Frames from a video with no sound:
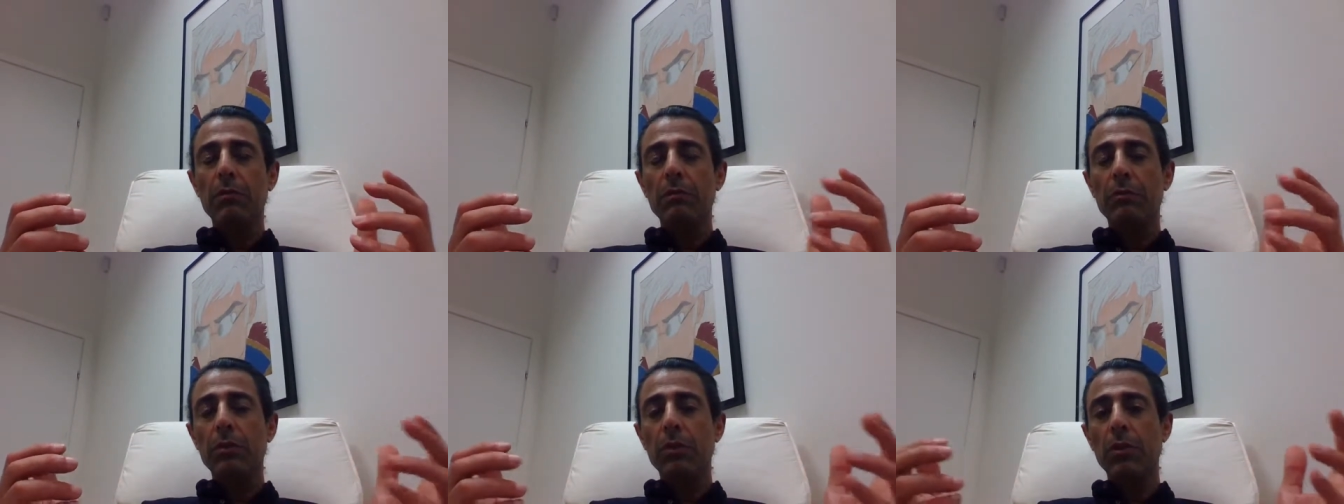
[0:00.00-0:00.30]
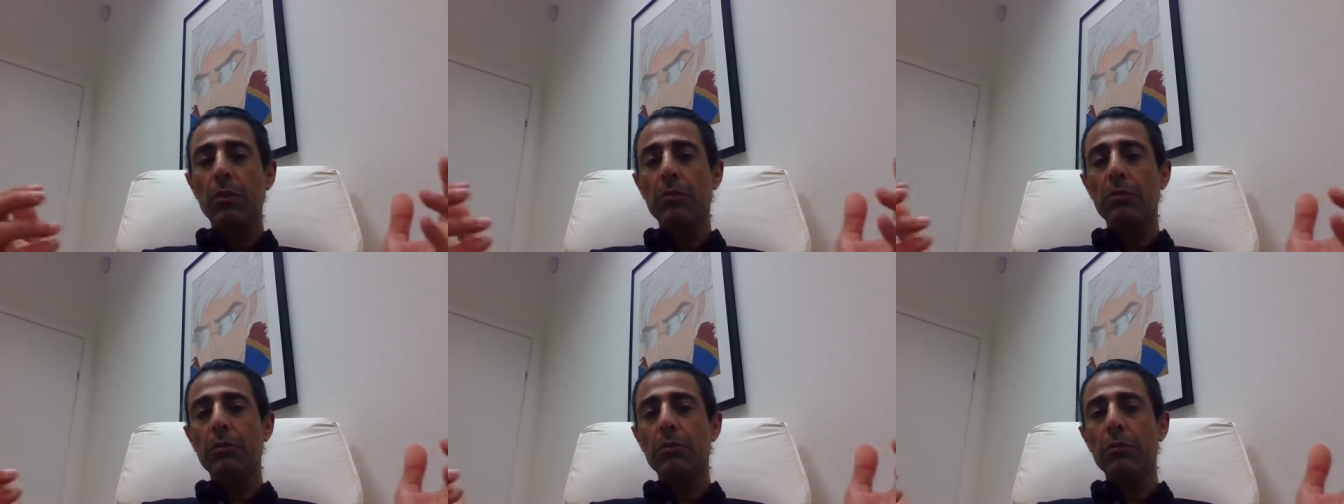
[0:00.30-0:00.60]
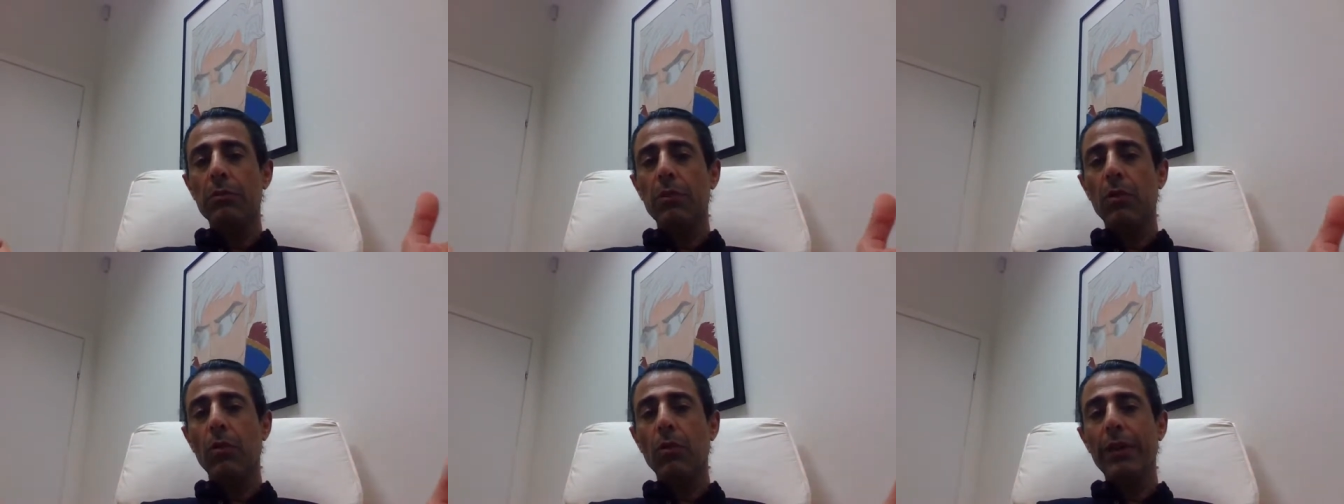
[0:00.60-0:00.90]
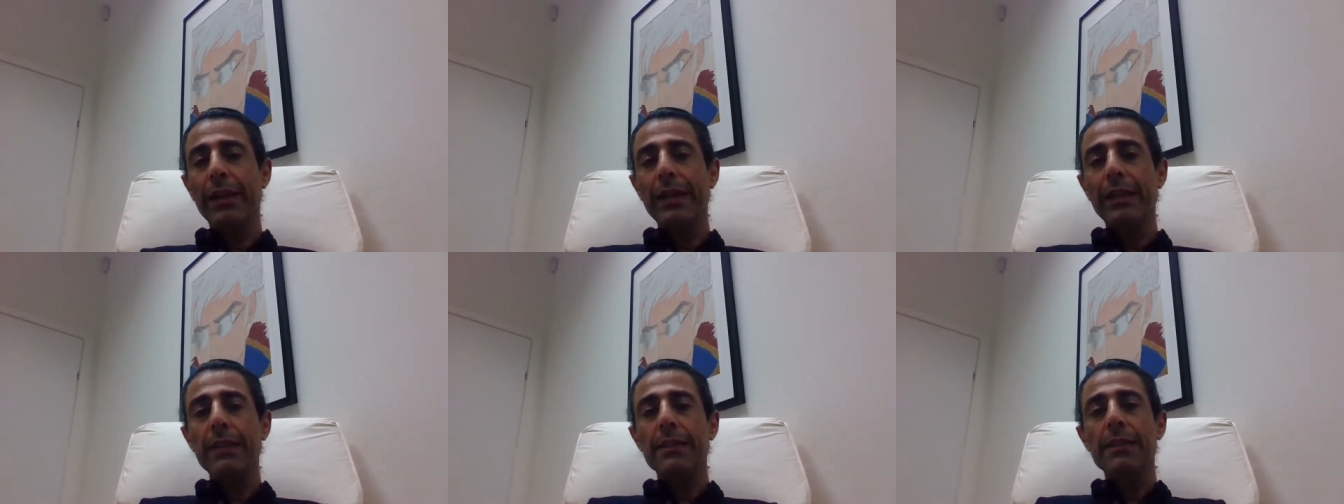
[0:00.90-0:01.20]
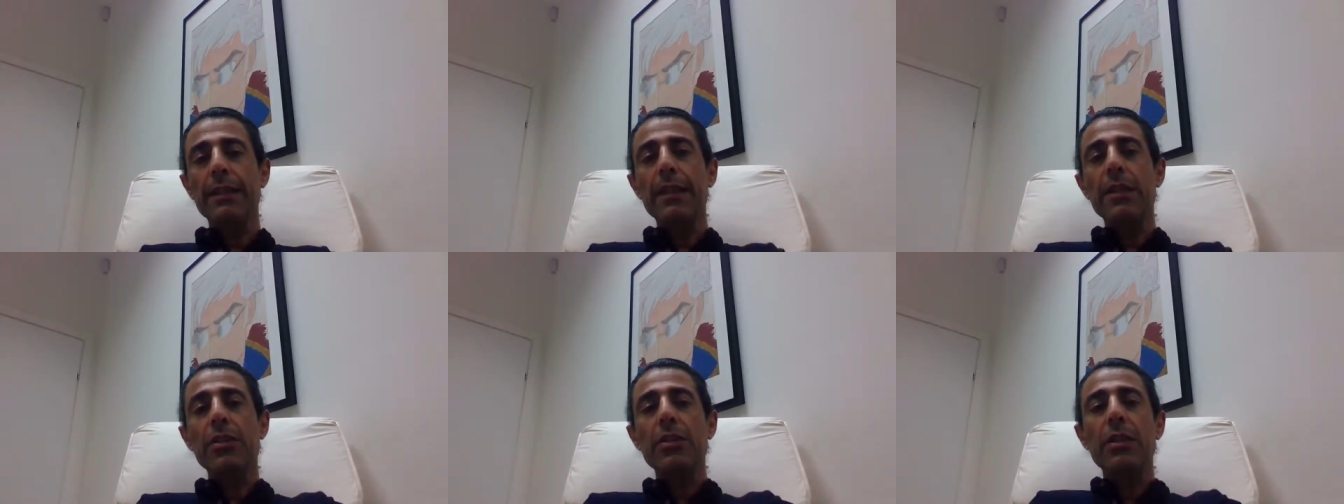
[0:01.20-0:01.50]
So
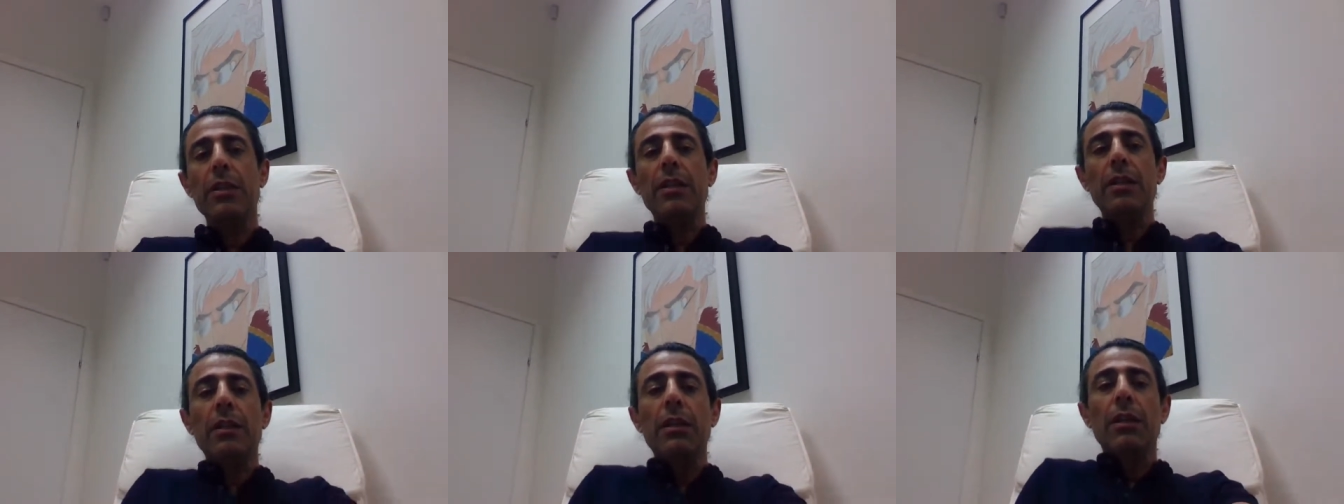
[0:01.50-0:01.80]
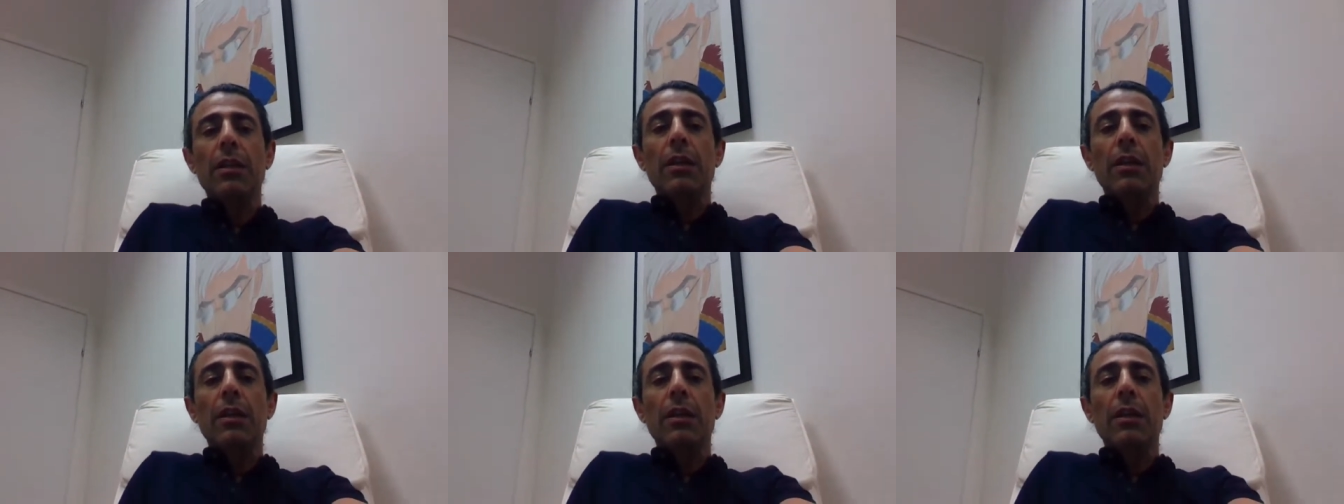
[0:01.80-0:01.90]
organization